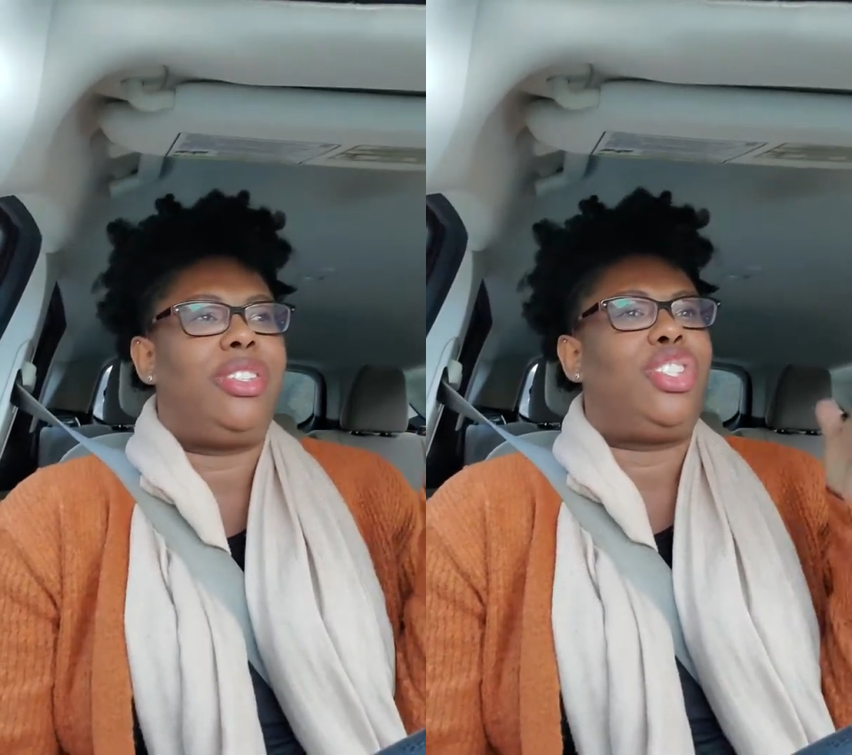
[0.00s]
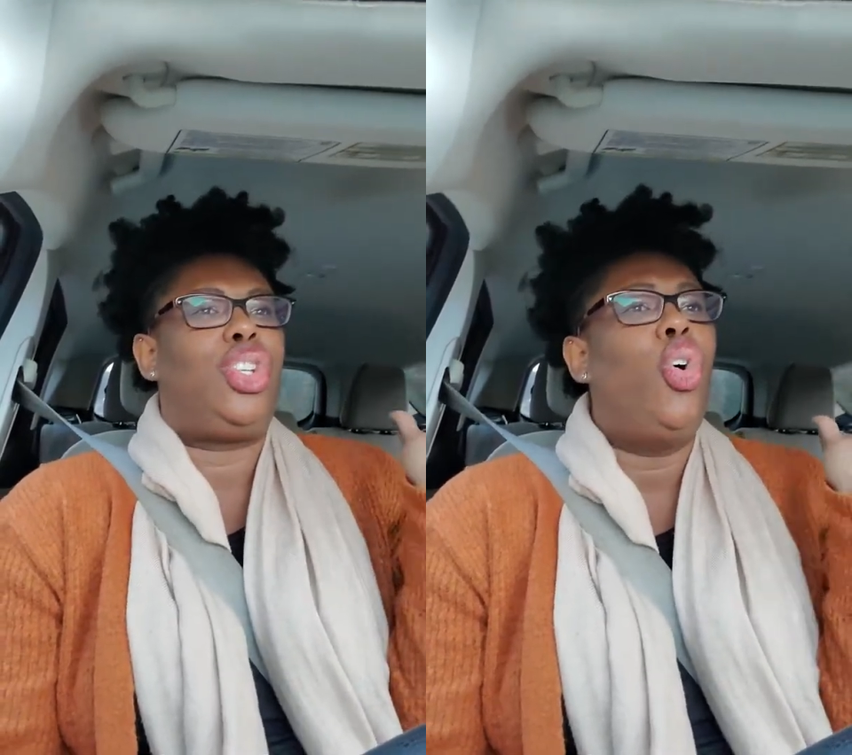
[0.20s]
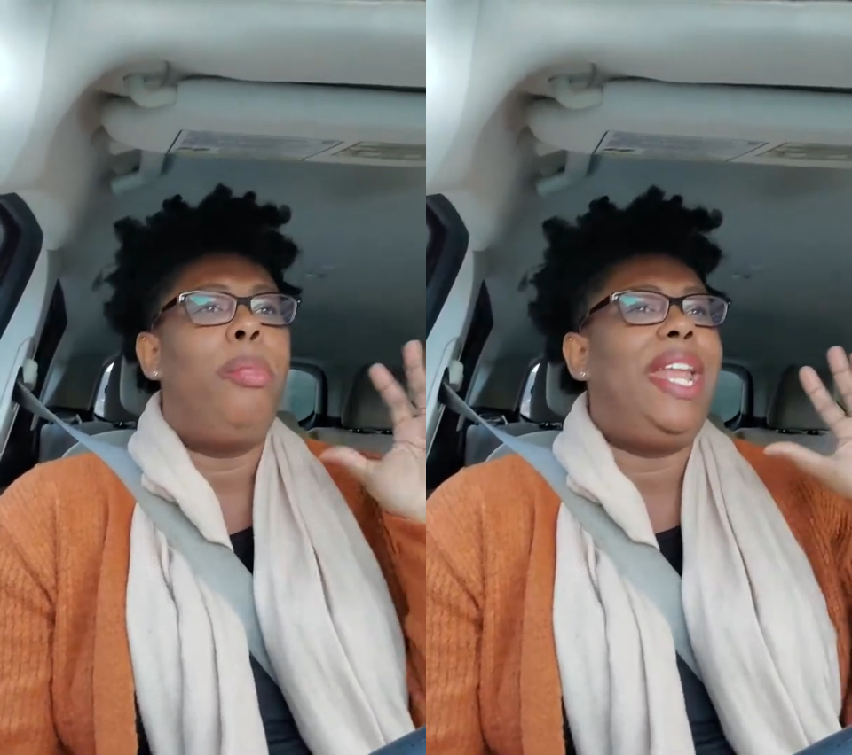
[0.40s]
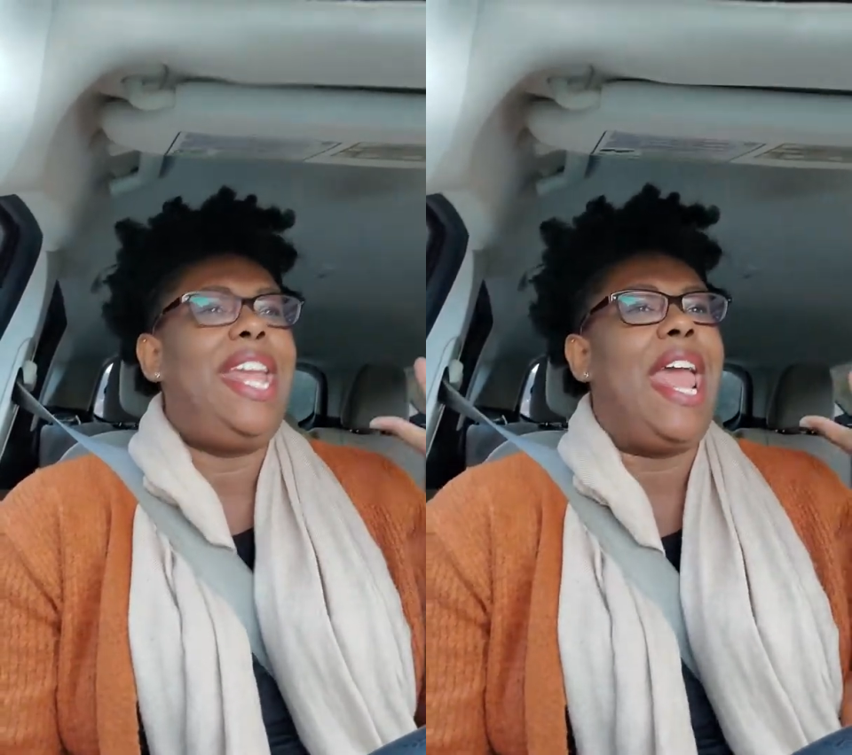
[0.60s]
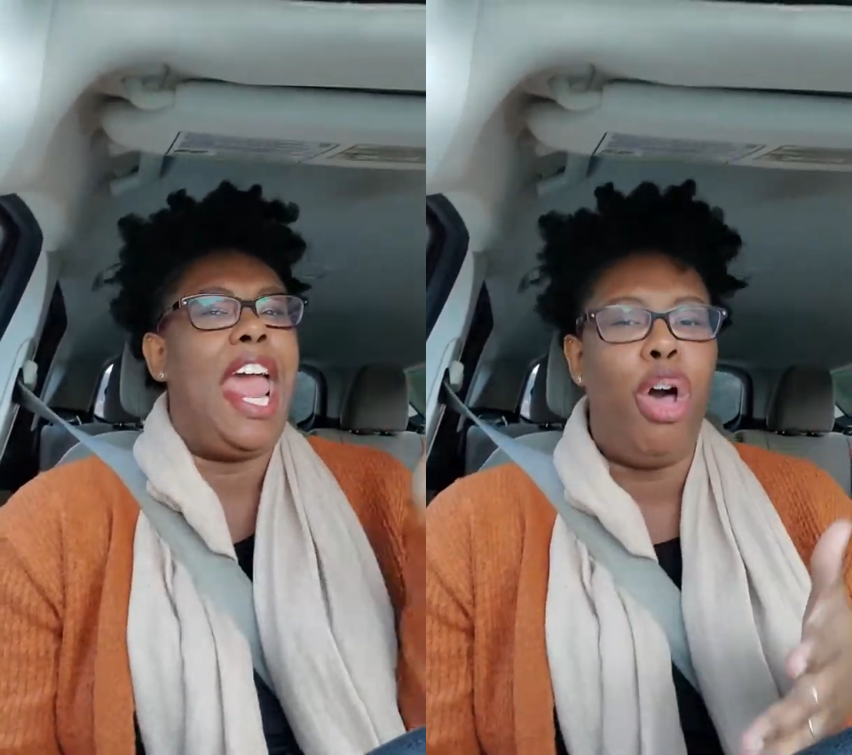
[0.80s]
too
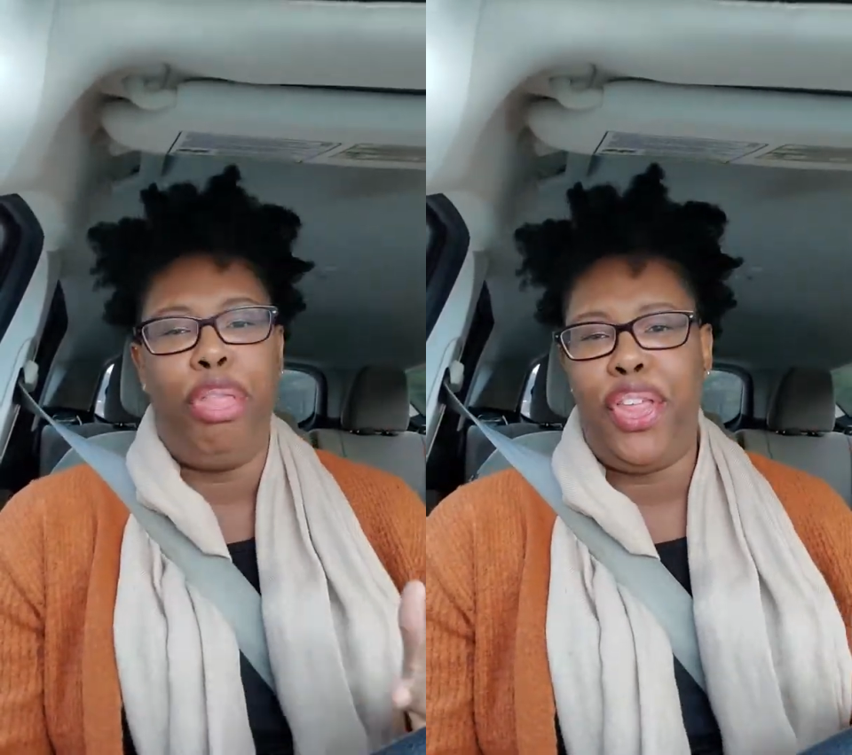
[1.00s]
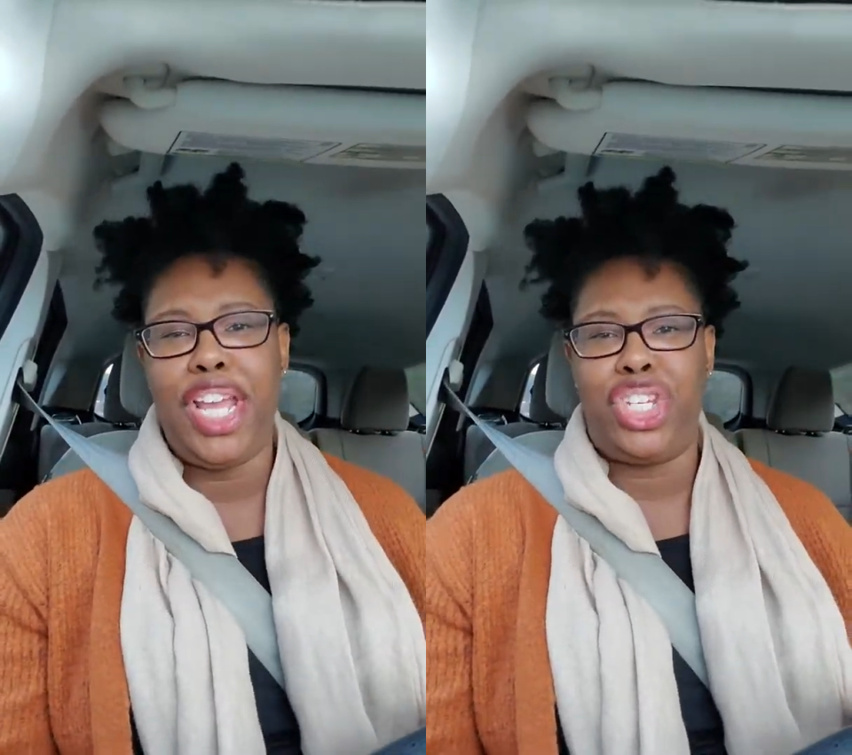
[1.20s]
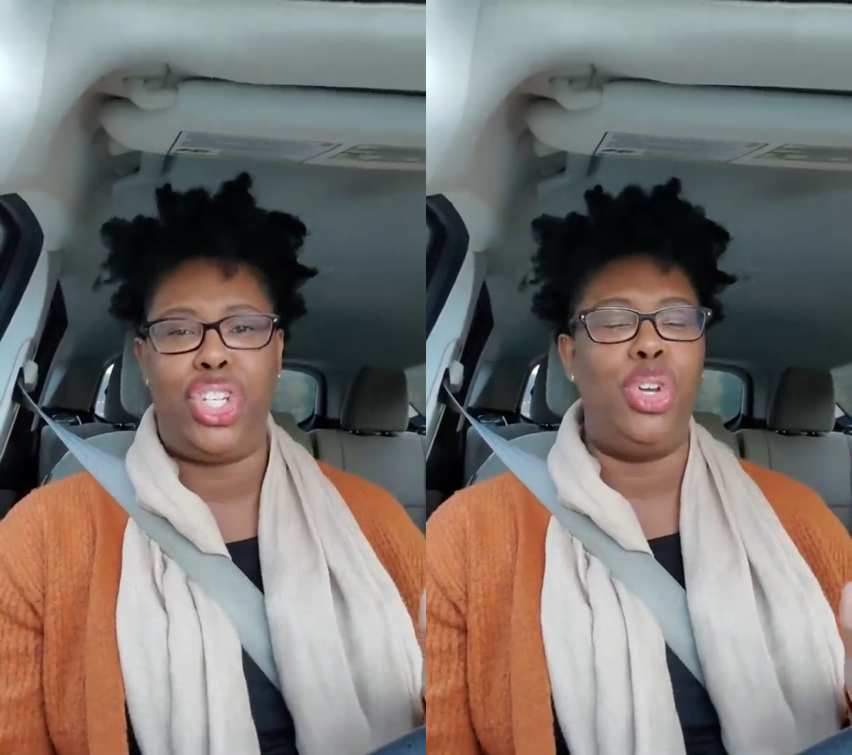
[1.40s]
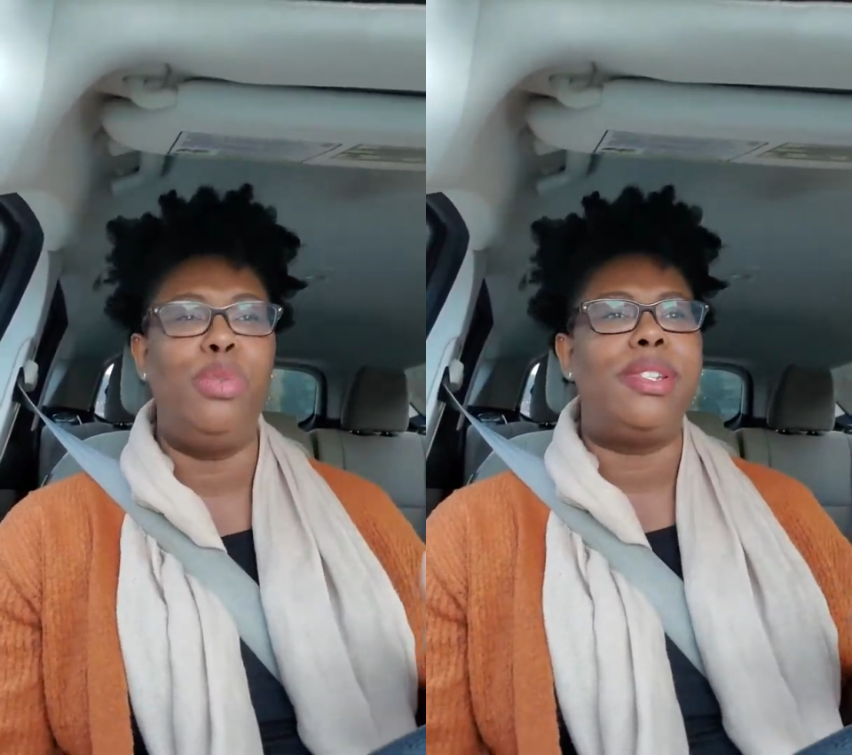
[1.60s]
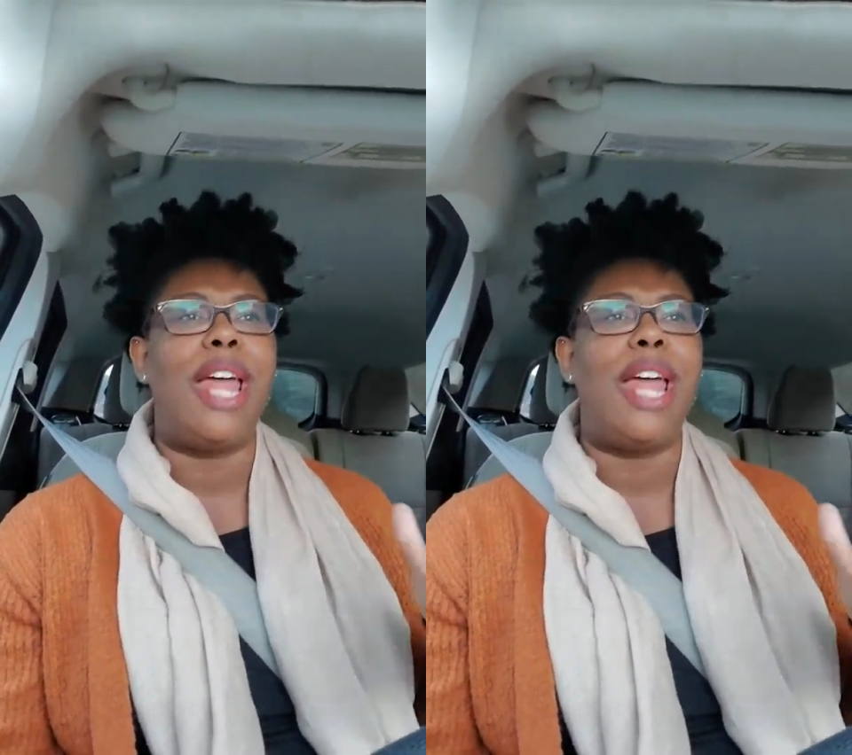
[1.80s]
many health issues.